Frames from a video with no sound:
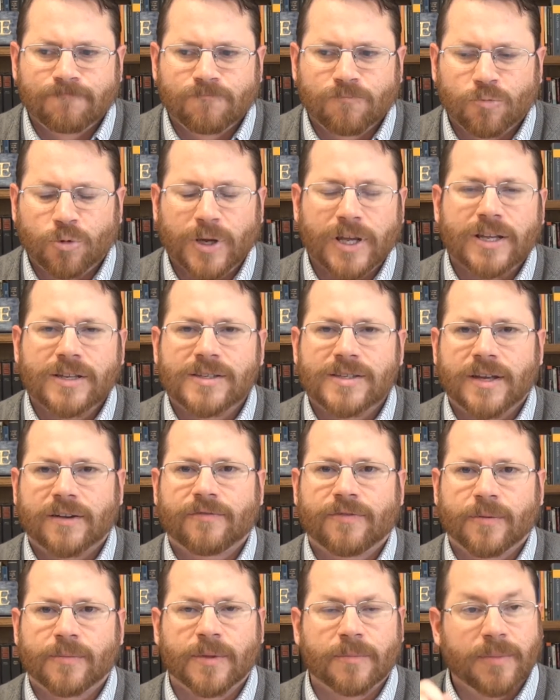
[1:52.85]
We had
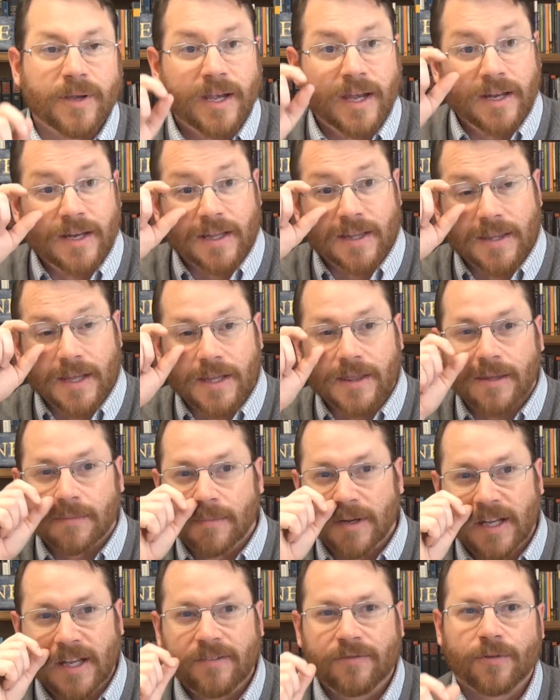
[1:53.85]
said from the beginning that the
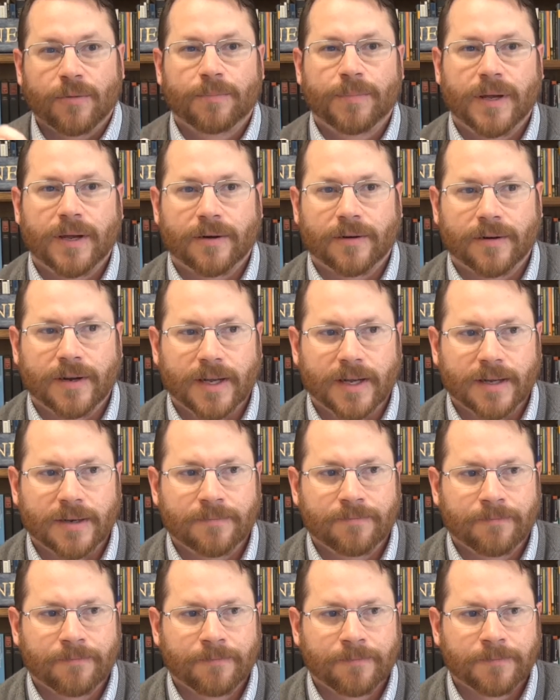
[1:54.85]
medieval
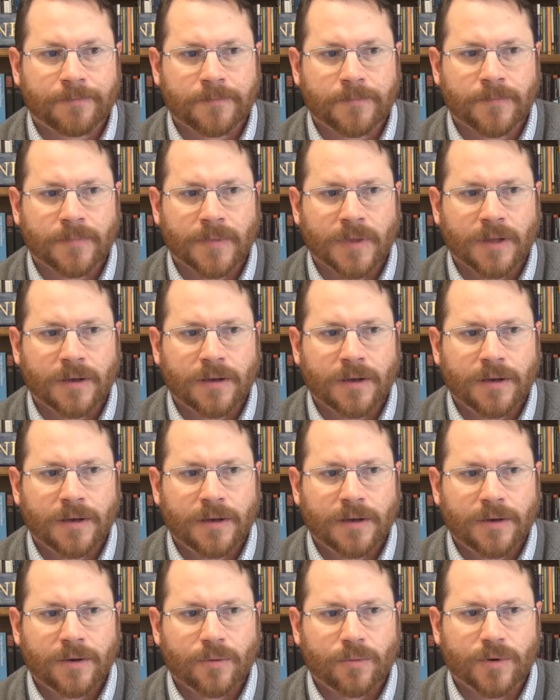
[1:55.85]
period
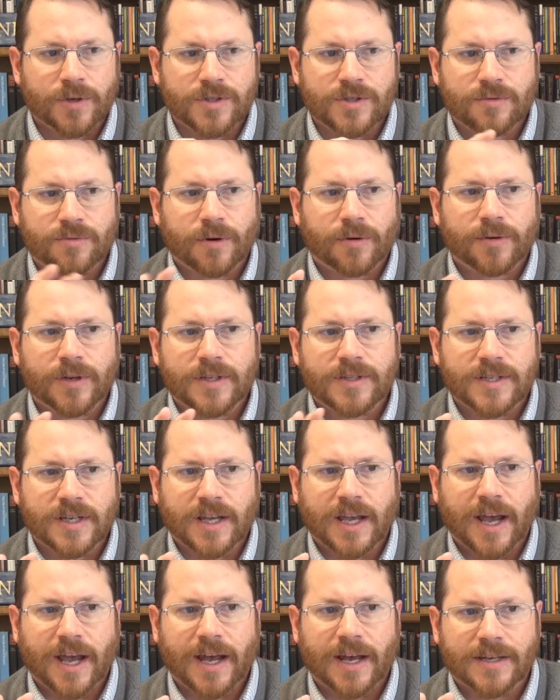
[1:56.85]
was thrown into
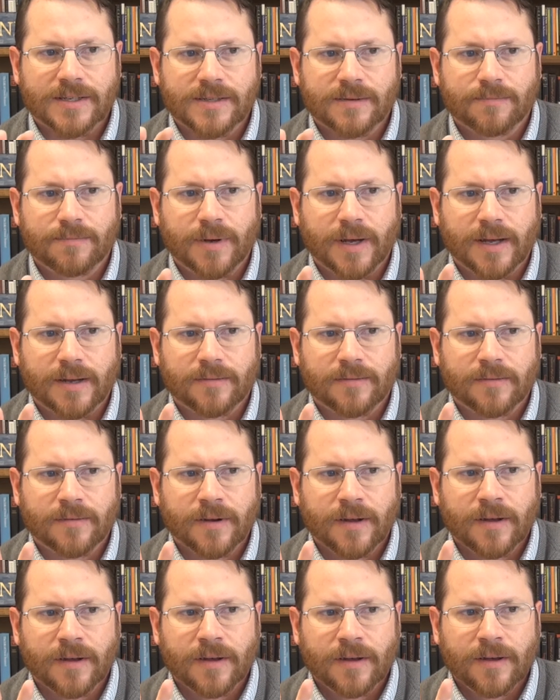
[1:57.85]
chaos a bit
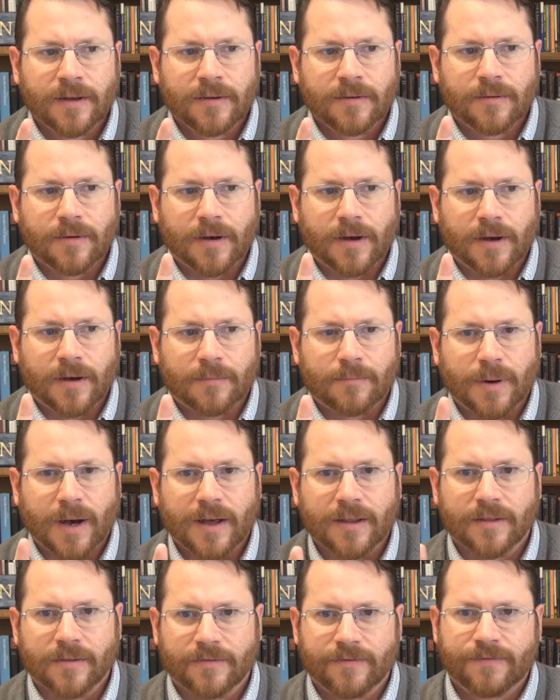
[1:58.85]

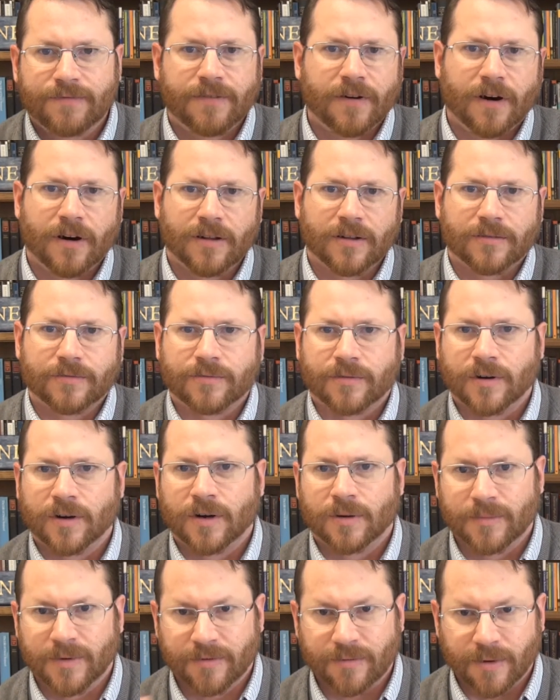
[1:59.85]
by the fall of
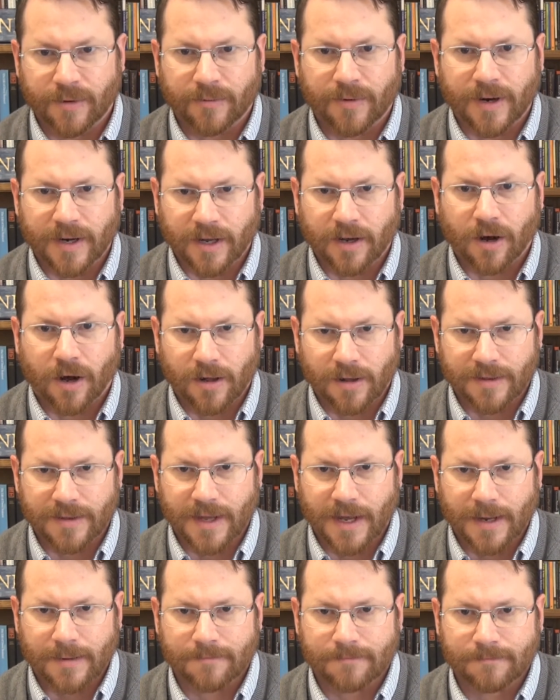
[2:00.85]
Rome, if we want to call
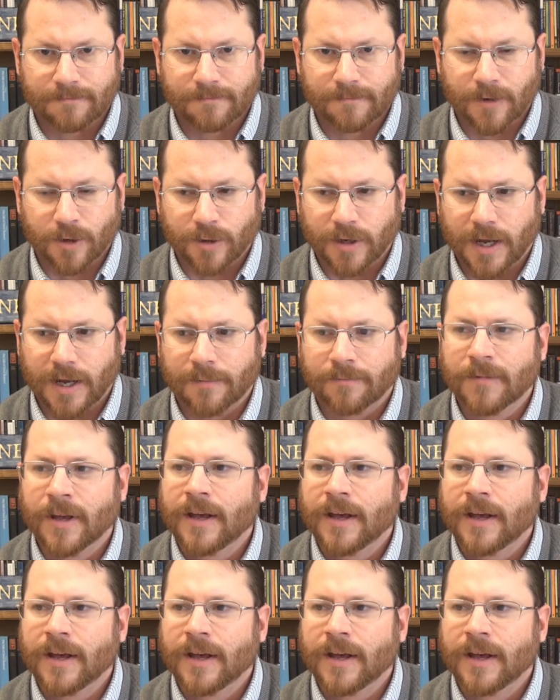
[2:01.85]
it that. Okay?